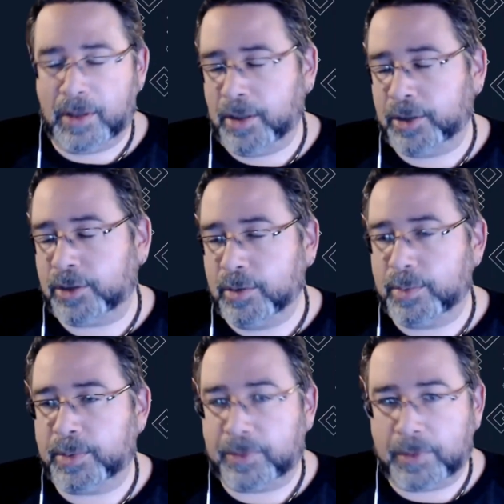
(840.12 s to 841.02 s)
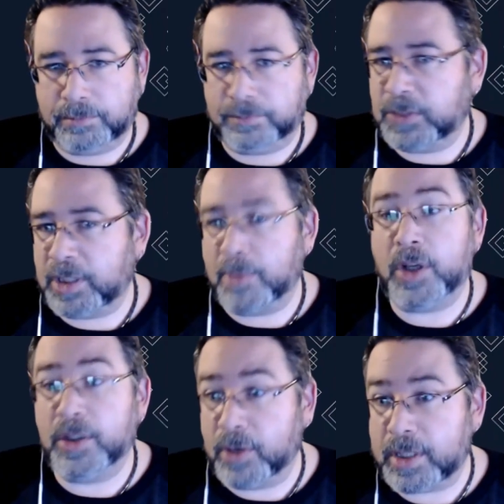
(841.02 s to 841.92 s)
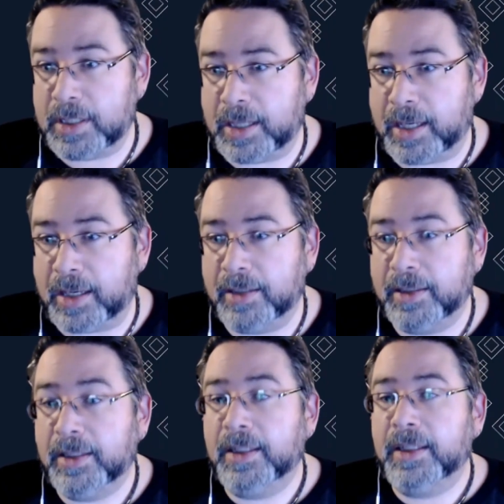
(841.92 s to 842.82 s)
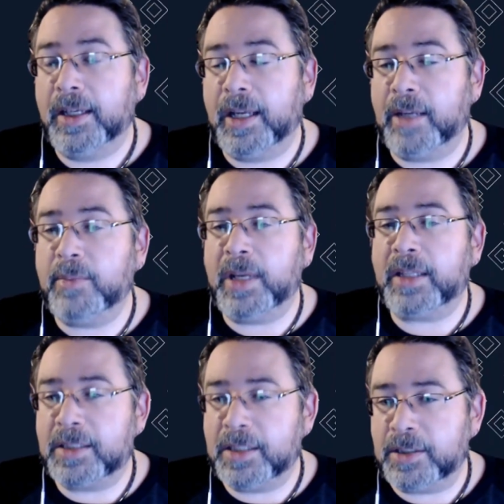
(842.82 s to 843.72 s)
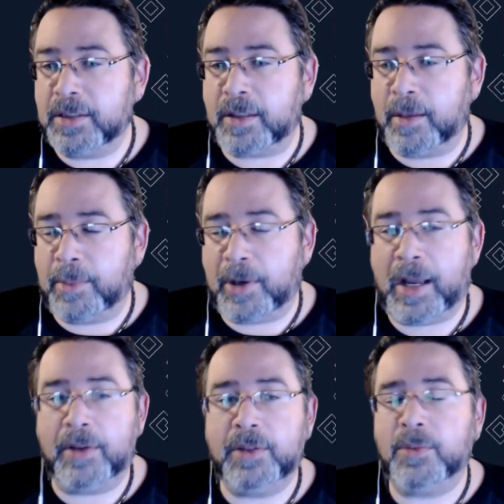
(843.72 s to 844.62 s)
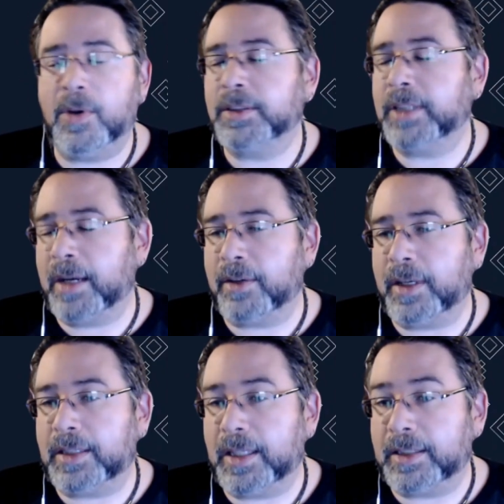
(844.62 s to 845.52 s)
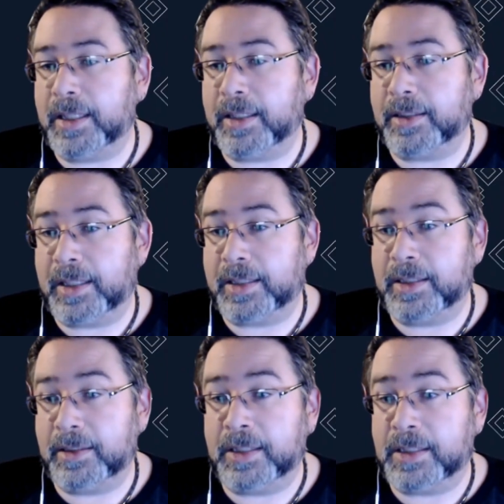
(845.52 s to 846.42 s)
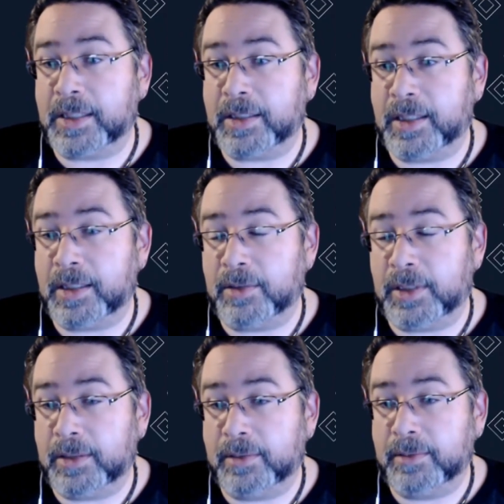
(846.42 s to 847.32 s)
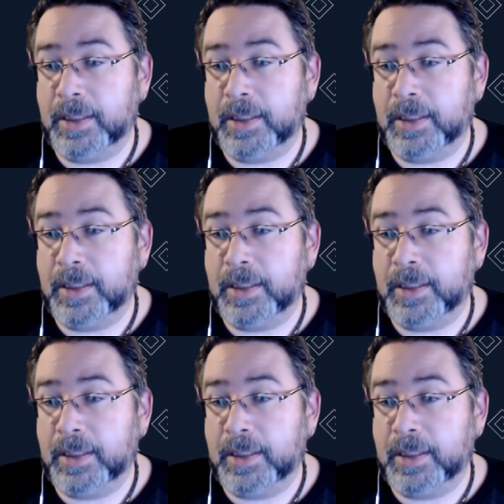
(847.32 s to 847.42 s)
large group of somewhat noisy data, and make decisions about how you want to aggregate that data to get the insights that you need.